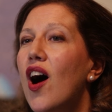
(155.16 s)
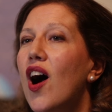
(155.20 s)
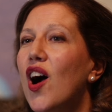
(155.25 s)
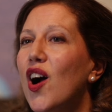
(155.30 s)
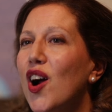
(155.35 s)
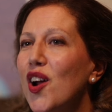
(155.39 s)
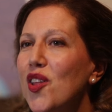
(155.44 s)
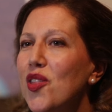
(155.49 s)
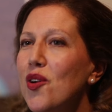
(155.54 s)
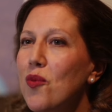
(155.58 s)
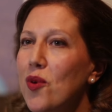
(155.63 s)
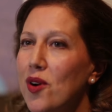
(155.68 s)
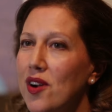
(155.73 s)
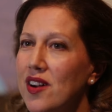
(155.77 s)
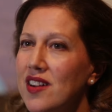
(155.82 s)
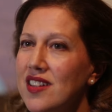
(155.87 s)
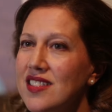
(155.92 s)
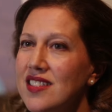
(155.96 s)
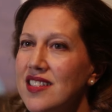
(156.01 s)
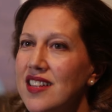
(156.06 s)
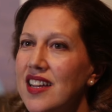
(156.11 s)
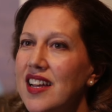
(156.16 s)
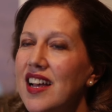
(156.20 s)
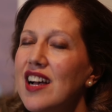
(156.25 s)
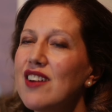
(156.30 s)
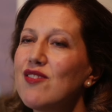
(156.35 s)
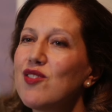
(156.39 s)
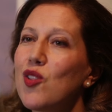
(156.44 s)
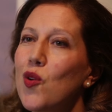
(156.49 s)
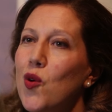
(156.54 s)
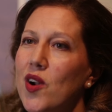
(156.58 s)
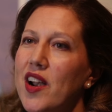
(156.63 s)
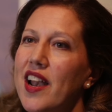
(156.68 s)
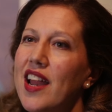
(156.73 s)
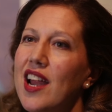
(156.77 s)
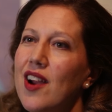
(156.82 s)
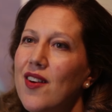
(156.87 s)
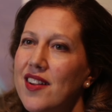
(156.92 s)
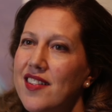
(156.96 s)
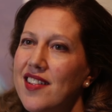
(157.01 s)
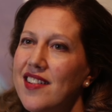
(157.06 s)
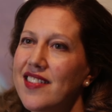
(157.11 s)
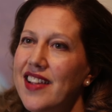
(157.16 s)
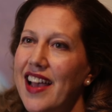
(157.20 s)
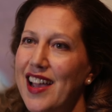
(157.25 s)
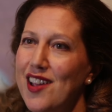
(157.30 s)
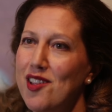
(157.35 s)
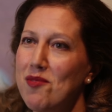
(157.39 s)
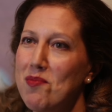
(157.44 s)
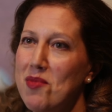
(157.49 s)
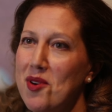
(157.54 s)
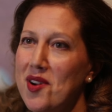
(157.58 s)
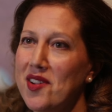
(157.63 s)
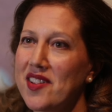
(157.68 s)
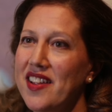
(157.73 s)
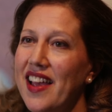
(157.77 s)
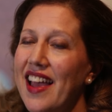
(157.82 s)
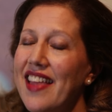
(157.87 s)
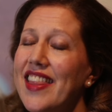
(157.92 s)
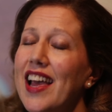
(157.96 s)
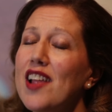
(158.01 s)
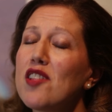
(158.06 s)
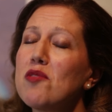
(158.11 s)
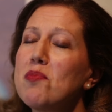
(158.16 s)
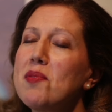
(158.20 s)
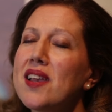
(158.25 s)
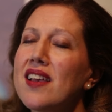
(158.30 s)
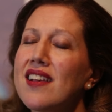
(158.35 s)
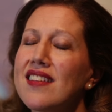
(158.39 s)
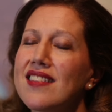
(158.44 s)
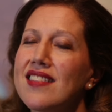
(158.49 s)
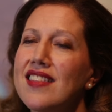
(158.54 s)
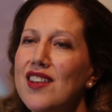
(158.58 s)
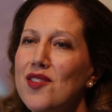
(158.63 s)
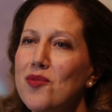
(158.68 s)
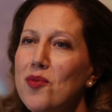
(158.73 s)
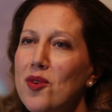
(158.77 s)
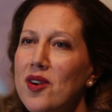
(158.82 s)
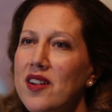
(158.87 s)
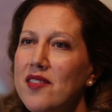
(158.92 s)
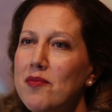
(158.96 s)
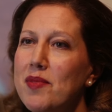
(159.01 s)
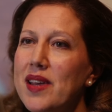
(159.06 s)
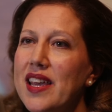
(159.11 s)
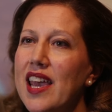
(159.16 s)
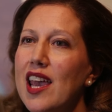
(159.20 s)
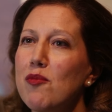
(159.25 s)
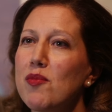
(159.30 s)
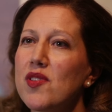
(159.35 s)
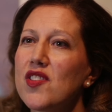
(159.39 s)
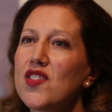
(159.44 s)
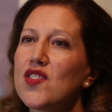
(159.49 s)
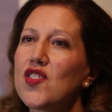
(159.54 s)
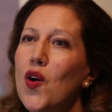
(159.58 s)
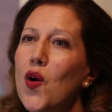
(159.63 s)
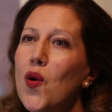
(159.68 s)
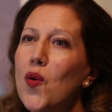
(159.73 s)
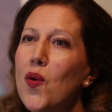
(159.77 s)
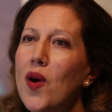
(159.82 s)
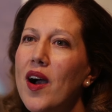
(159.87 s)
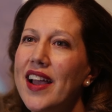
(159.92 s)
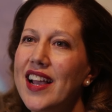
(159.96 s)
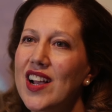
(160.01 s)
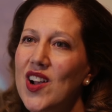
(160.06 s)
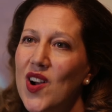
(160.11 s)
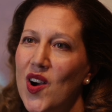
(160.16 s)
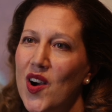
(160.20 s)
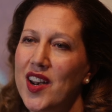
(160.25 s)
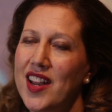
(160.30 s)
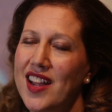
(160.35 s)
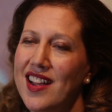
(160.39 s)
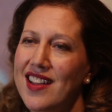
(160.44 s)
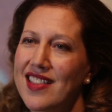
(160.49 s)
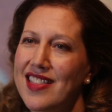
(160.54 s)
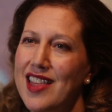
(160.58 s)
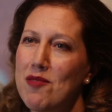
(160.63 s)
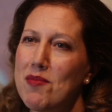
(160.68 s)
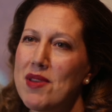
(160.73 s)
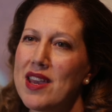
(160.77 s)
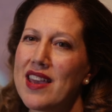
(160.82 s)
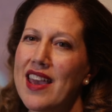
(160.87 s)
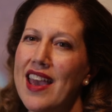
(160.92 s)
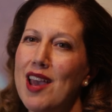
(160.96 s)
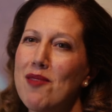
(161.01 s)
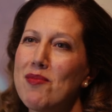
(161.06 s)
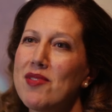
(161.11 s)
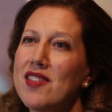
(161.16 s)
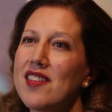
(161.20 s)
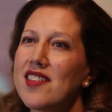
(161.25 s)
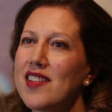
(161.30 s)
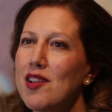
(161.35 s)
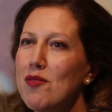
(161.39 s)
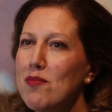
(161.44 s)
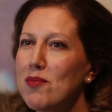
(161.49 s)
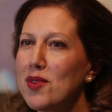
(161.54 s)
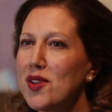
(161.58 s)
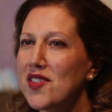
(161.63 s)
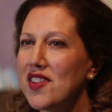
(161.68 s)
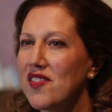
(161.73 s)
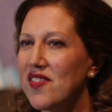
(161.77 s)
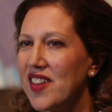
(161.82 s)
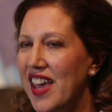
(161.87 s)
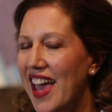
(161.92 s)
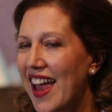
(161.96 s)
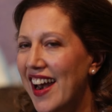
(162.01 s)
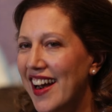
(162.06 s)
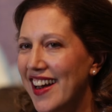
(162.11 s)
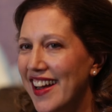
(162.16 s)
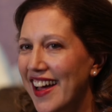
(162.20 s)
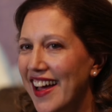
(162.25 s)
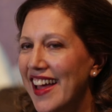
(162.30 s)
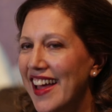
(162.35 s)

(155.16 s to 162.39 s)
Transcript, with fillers: are the works of Lawren Harris's icebergs. And that's because these works became so iconic. They became the symbols of Canada.